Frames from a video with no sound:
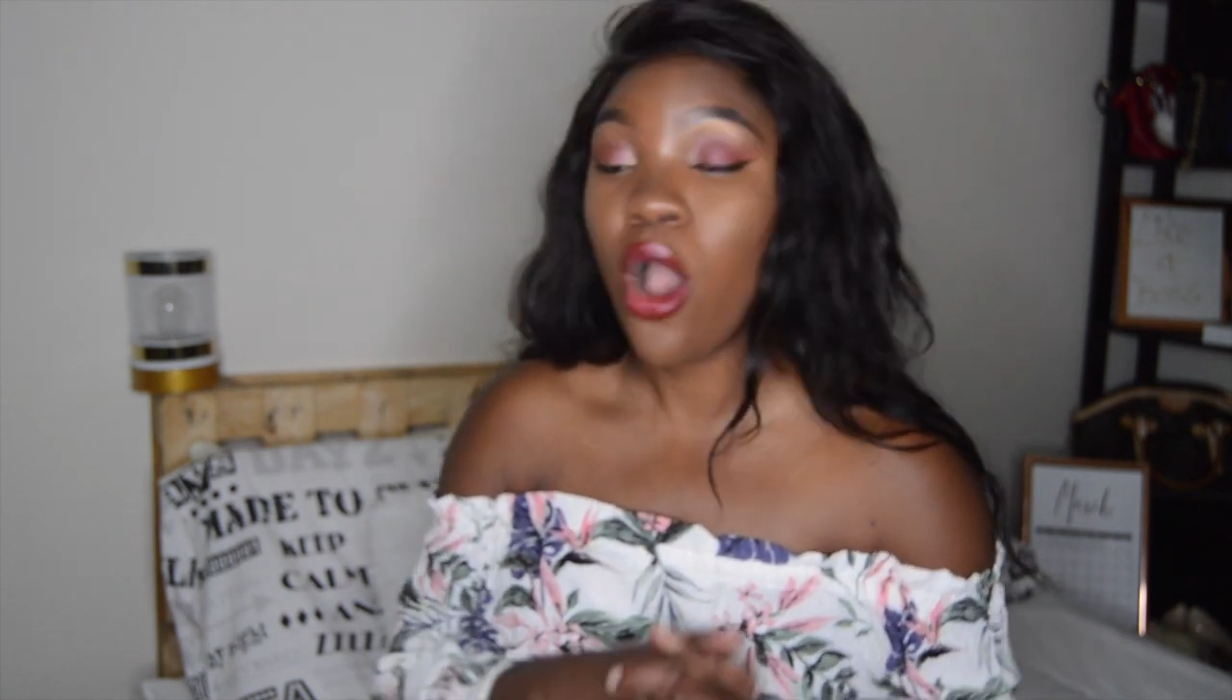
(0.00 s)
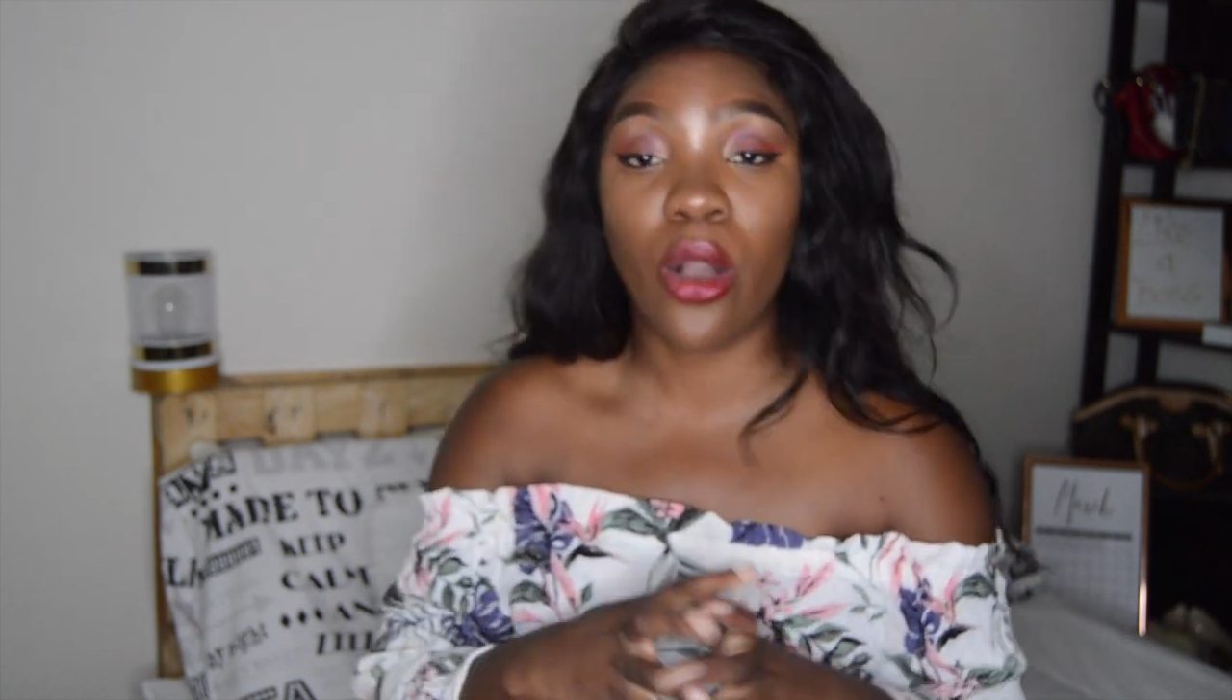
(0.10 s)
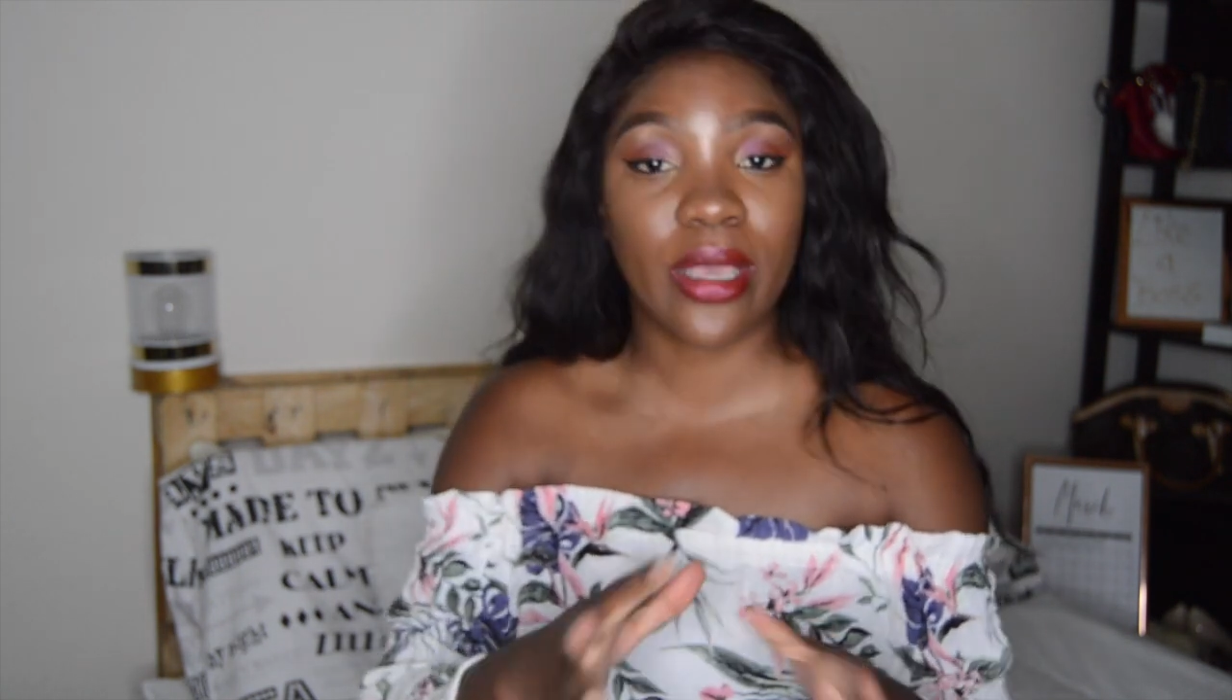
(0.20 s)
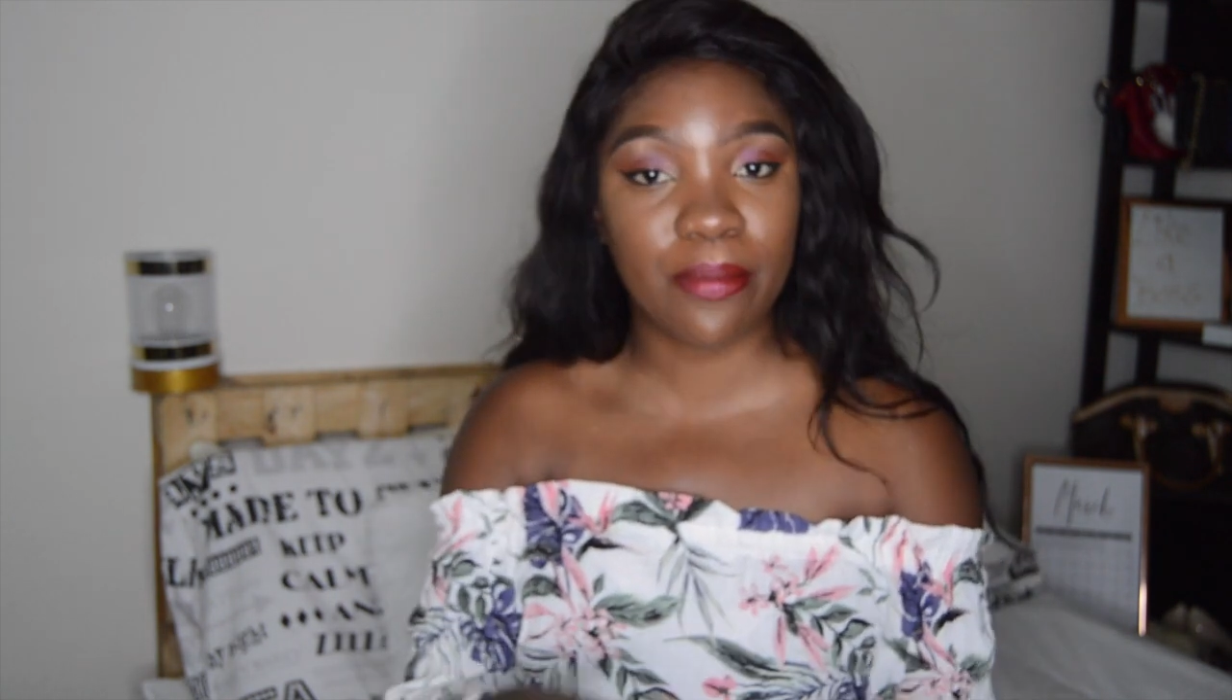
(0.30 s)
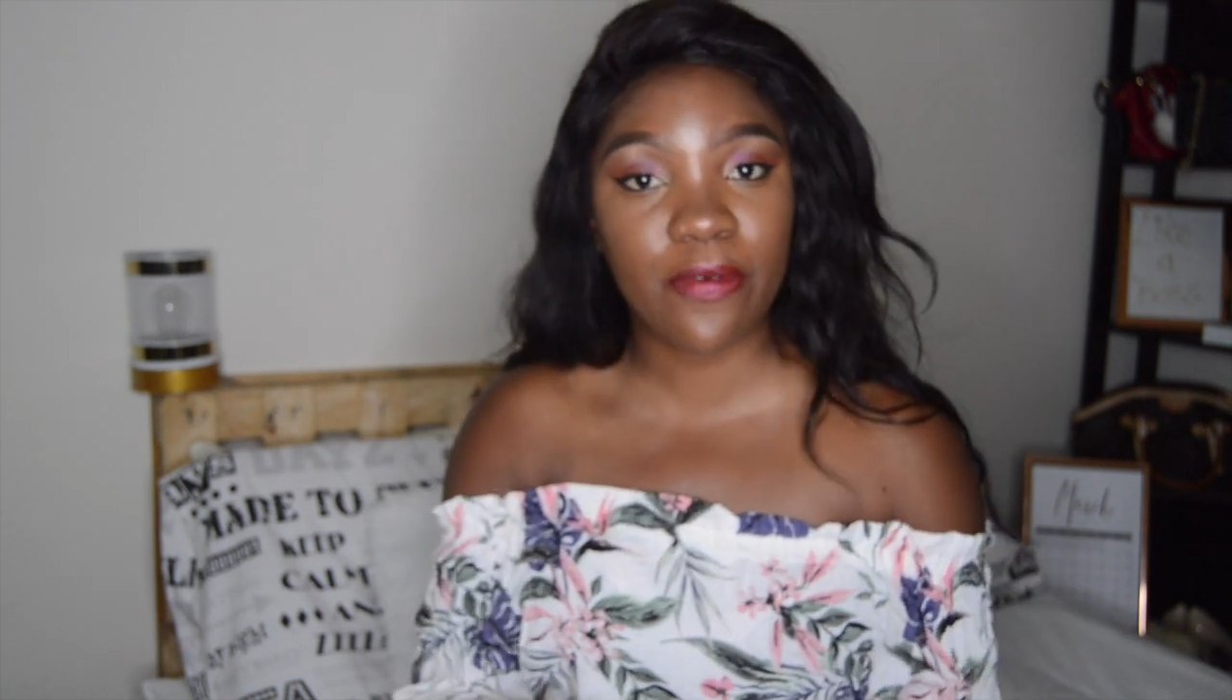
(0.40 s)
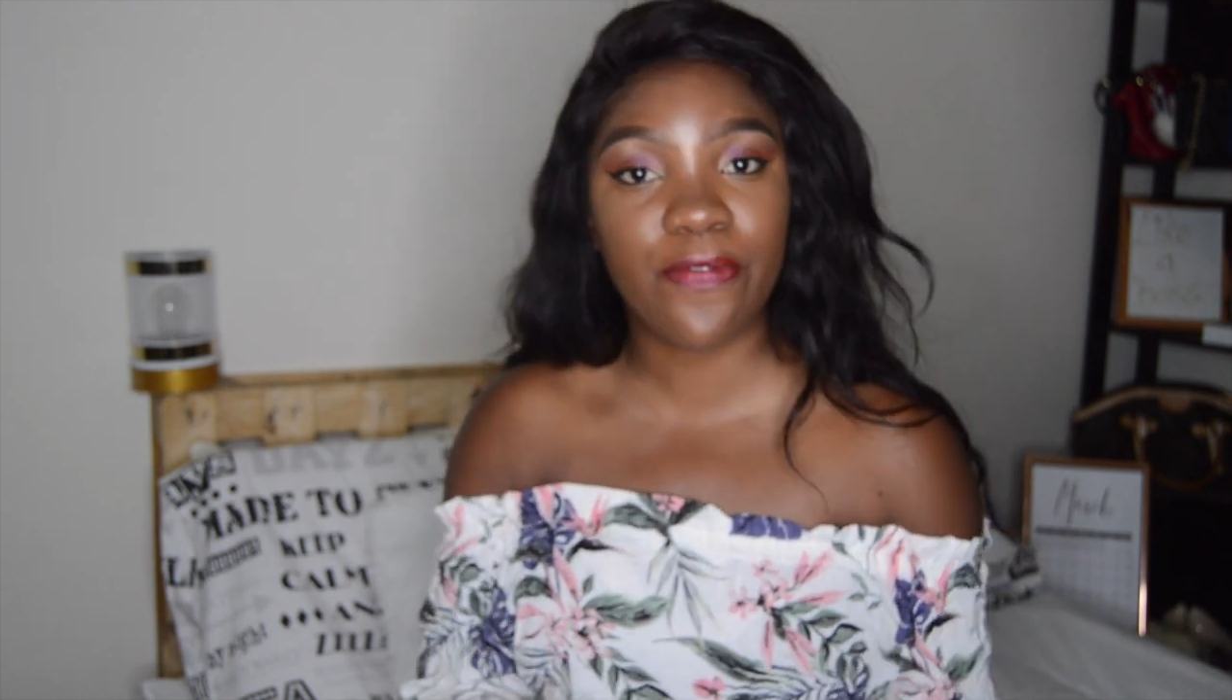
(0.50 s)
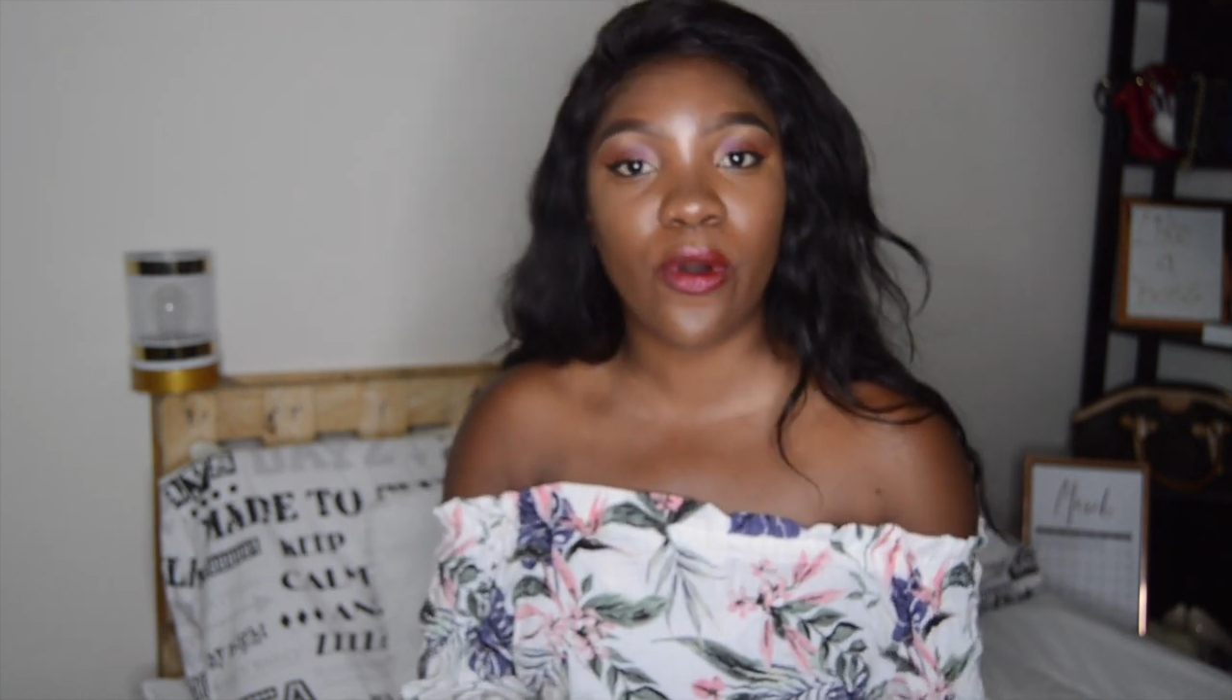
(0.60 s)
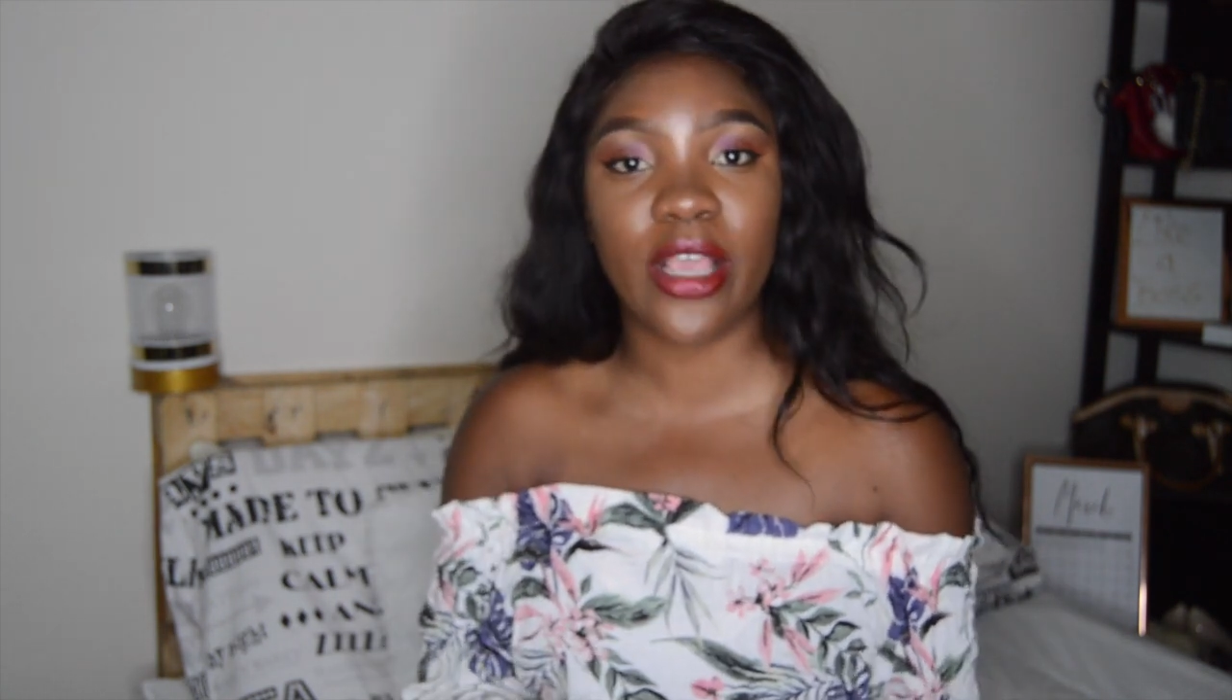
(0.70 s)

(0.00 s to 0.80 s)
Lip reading: Okay, before